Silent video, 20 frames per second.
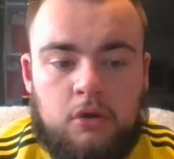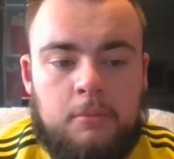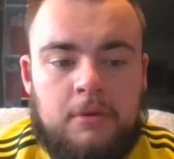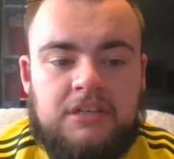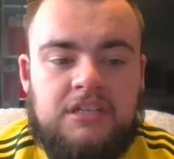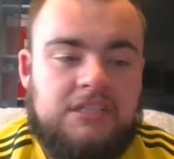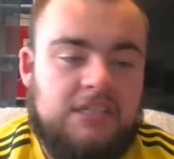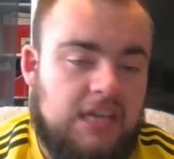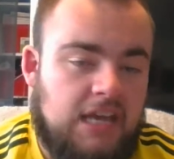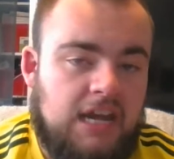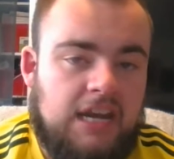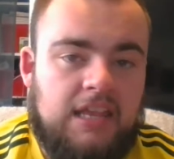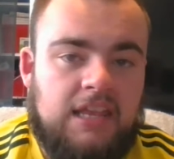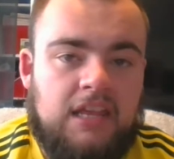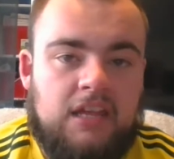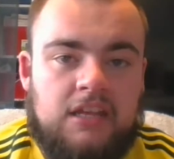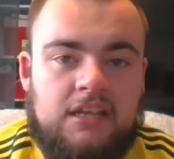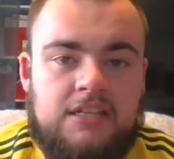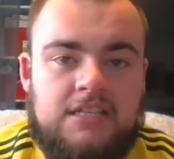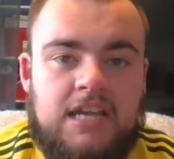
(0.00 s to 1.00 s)
City had a
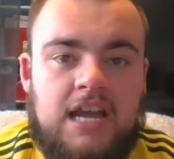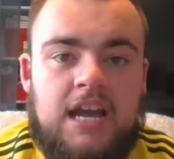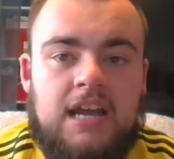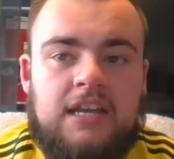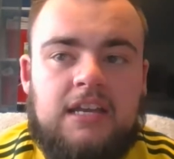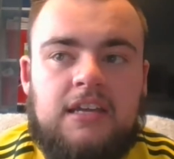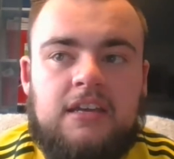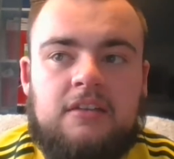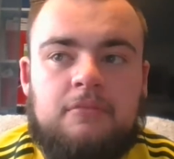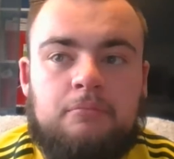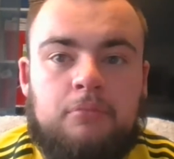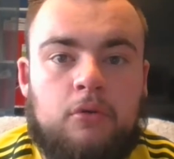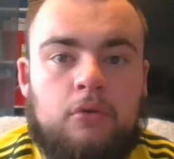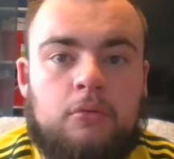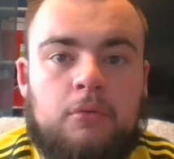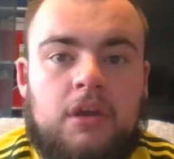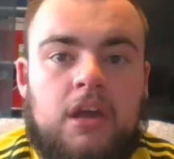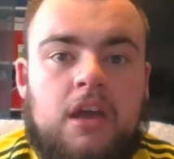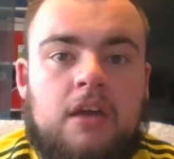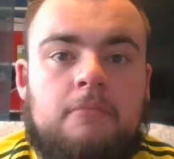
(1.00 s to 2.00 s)
little attack, but
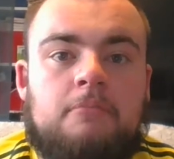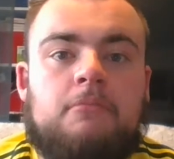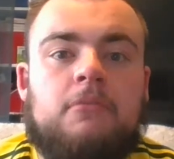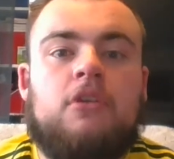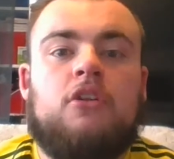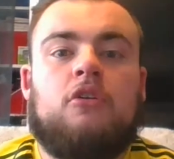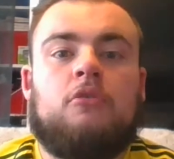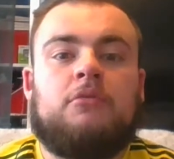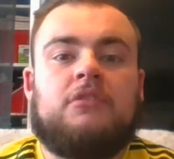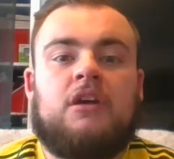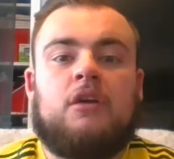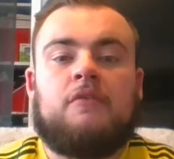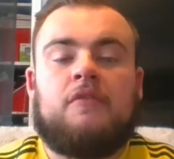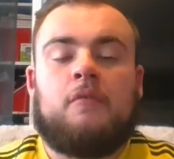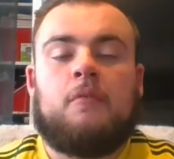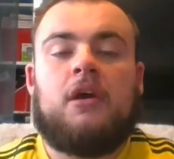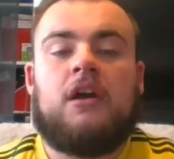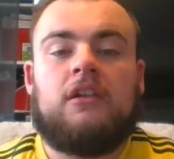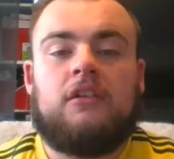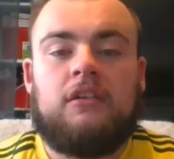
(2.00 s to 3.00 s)
we dealt with
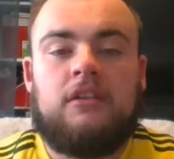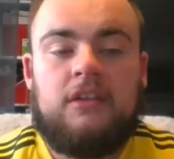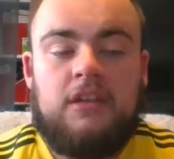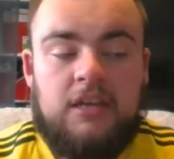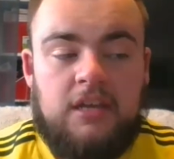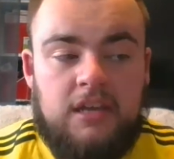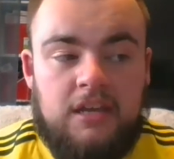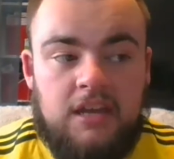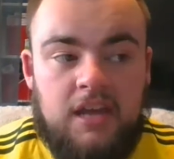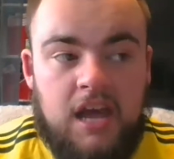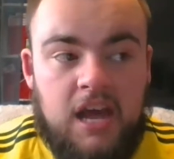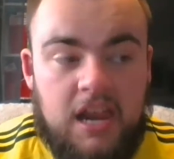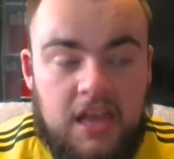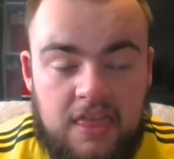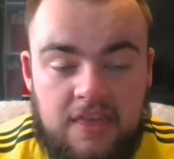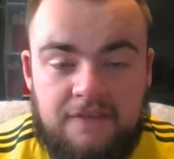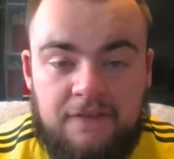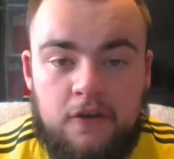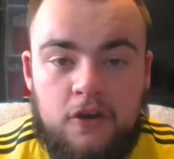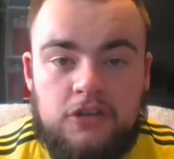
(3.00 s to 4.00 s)
it well. And in
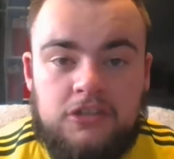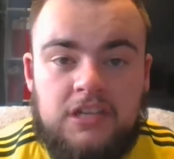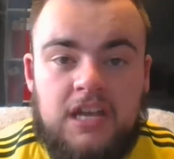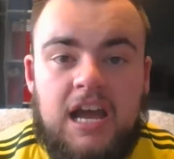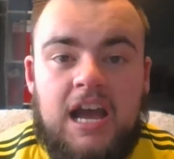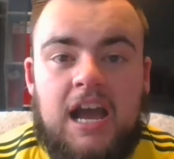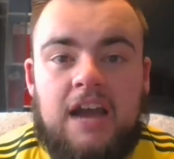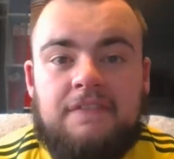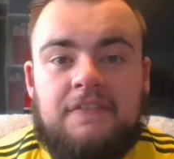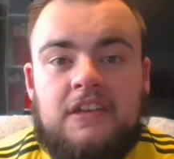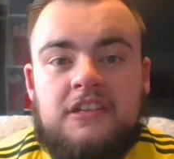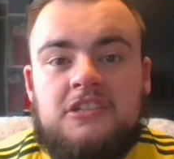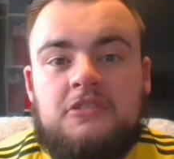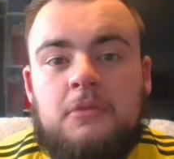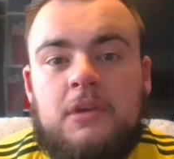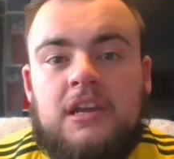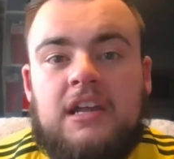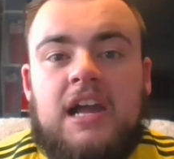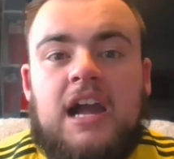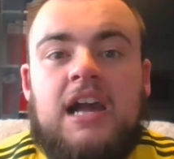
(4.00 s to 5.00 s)
the first half, that's the
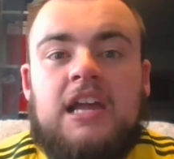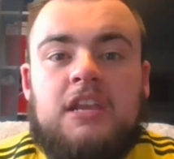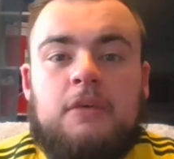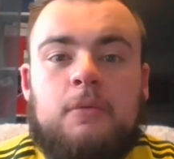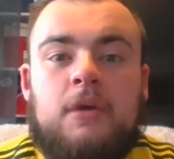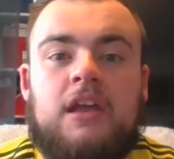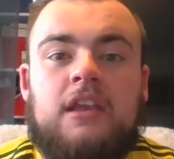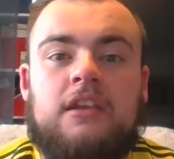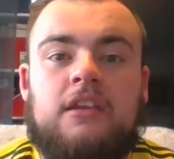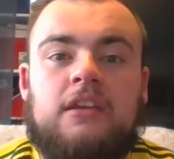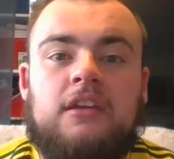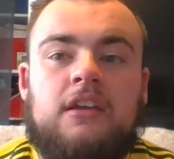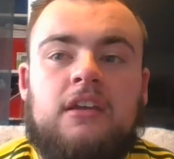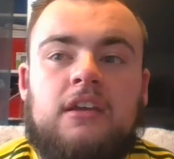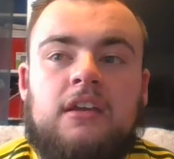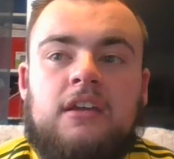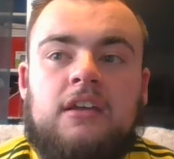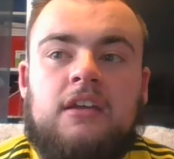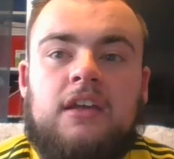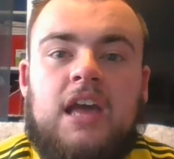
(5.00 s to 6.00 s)
way it kind of went.
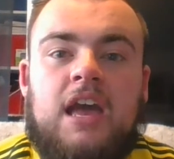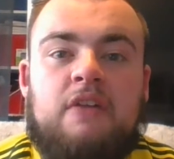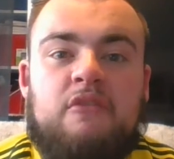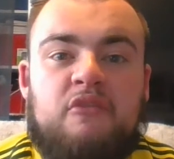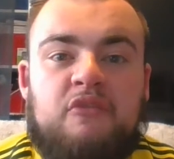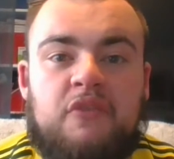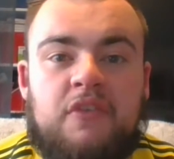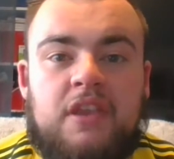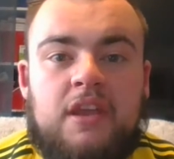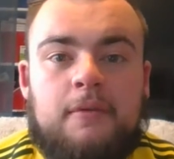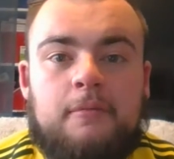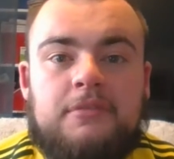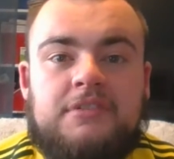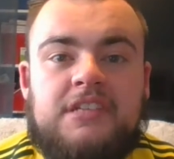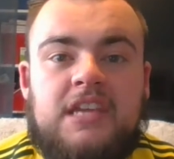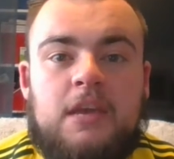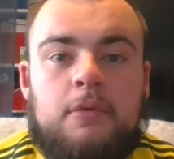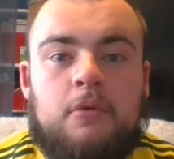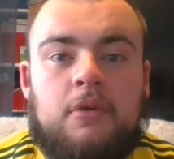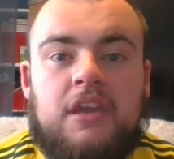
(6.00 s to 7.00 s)
Everything that
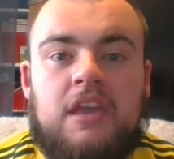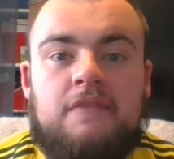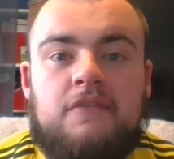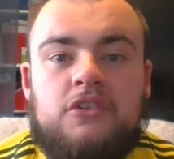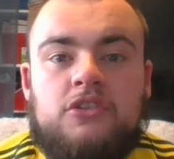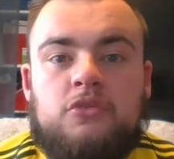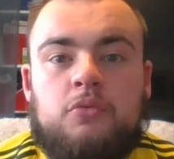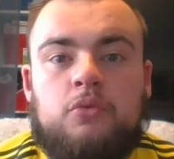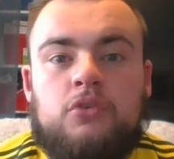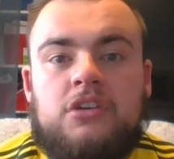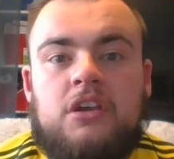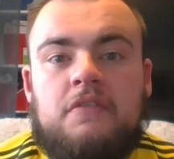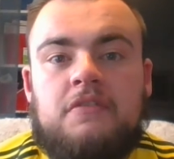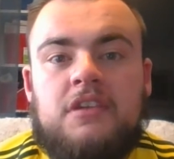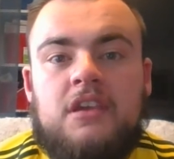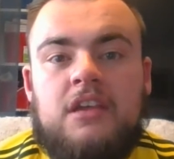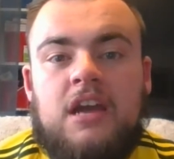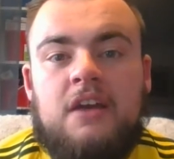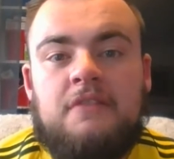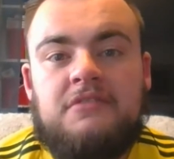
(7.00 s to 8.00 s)
City were giving to us,
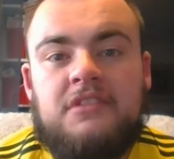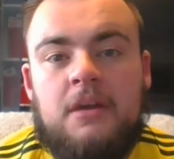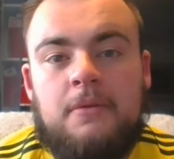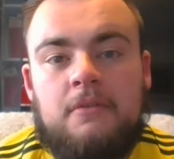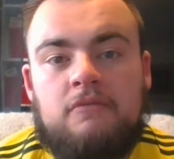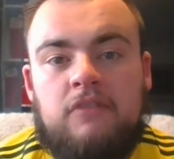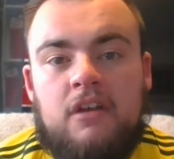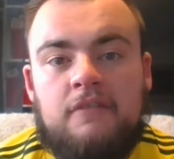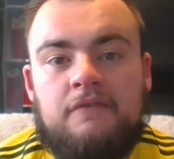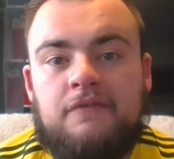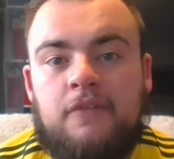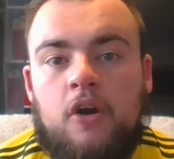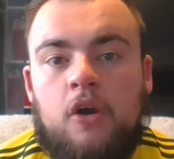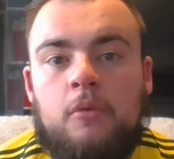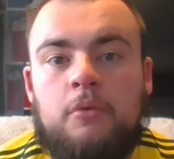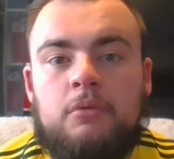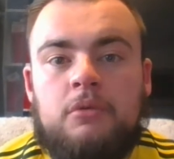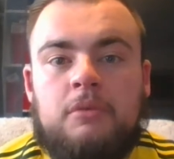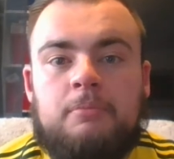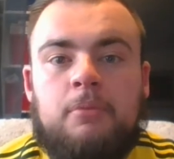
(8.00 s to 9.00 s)
every time they ran
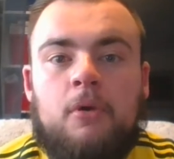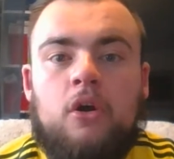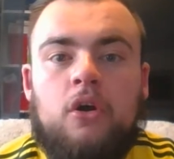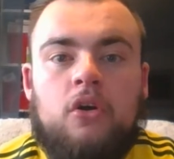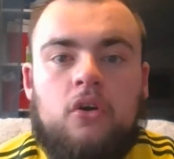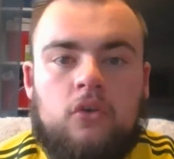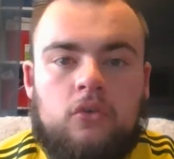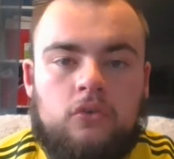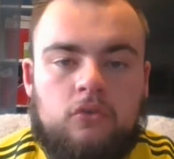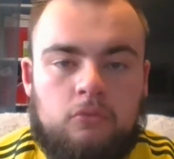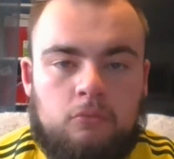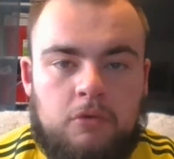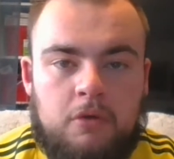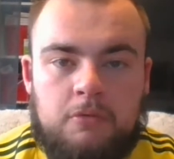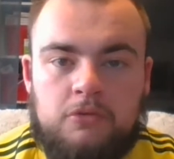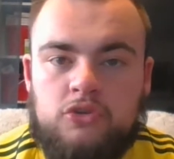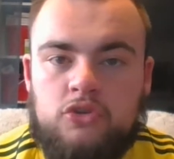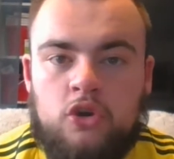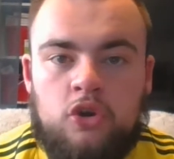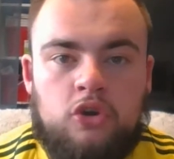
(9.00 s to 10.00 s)
forward with the ball, we
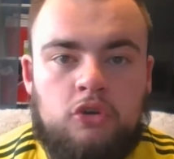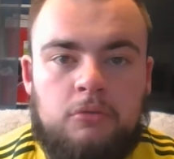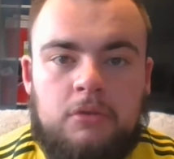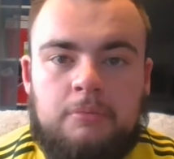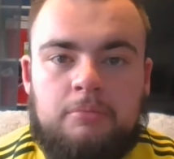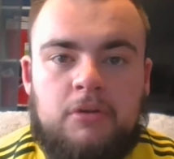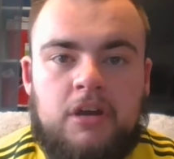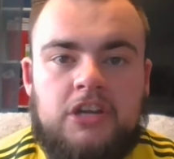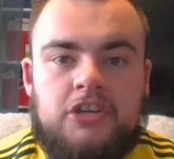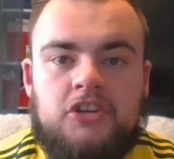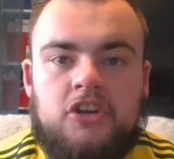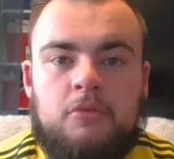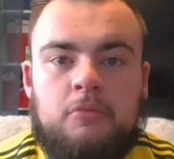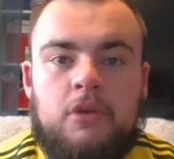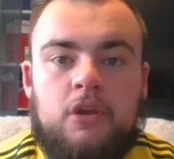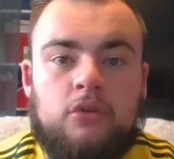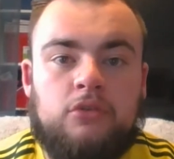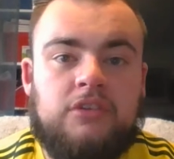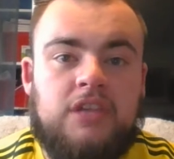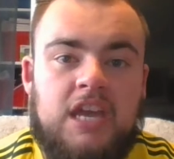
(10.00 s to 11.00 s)
were soaking up the pressure and
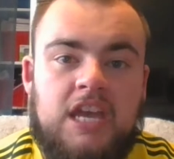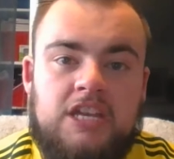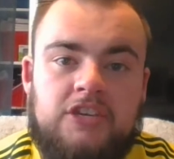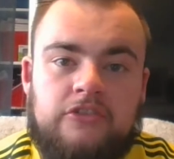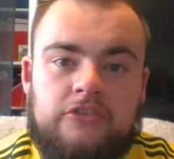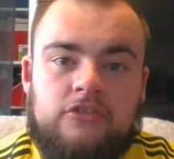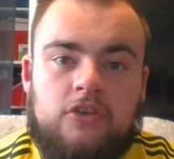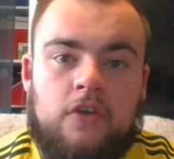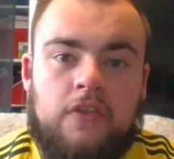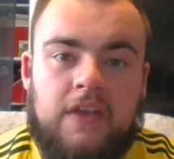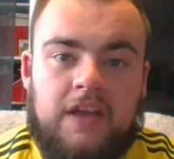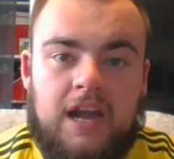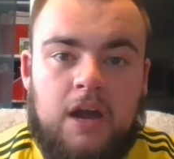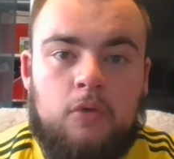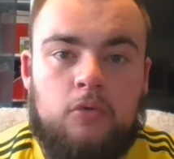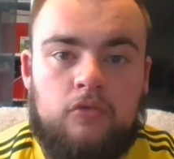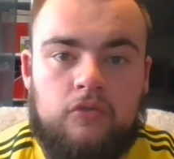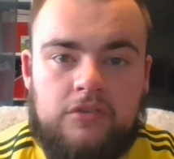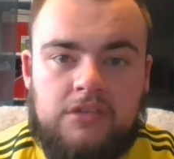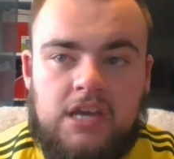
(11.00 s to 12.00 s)
we looked dangerous on the
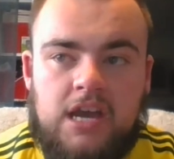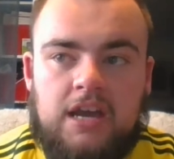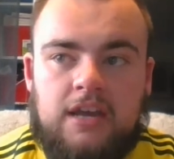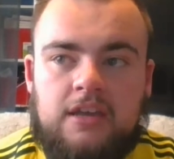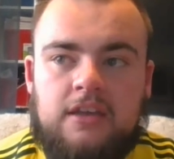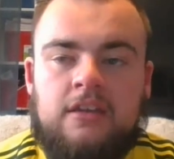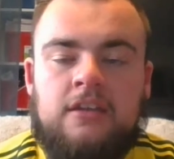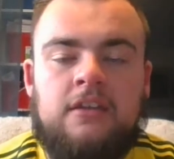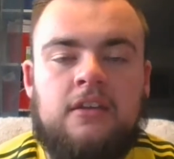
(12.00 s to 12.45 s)
counter attack.